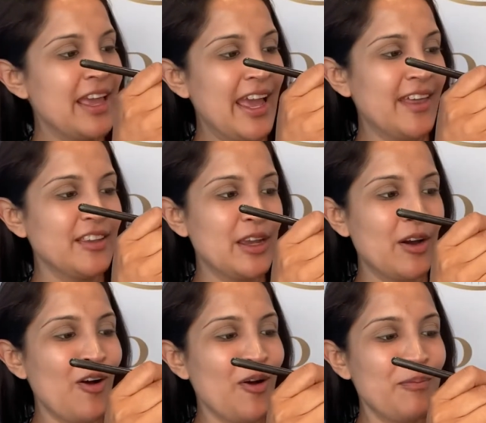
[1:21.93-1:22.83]
and the
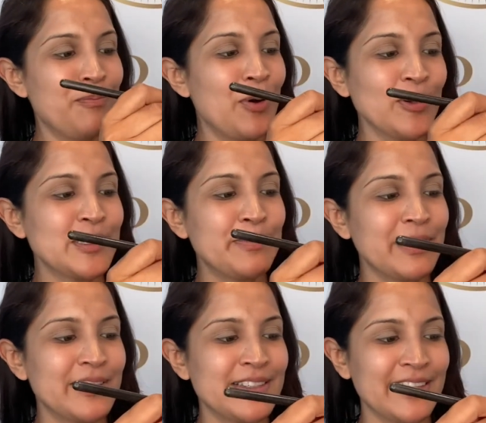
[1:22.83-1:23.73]

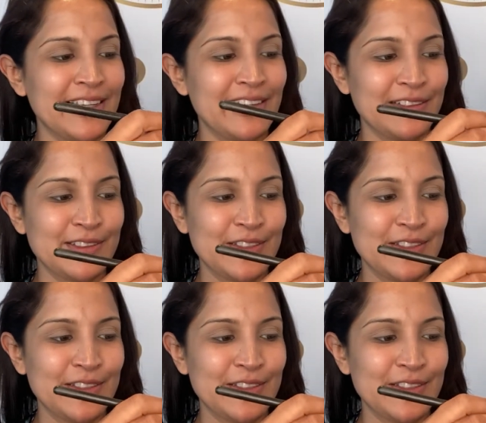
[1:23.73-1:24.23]
possibilities are endless.